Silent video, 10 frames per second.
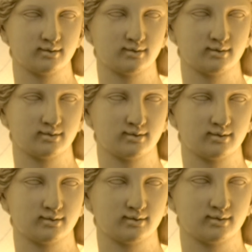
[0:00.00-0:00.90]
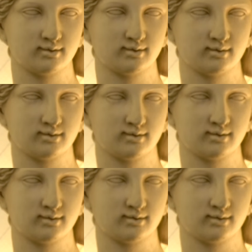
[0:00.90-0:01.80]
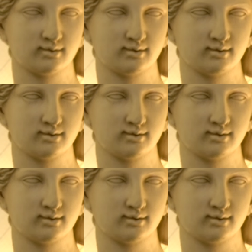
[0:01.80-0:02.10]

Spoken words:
No words are spoken by the person on screen.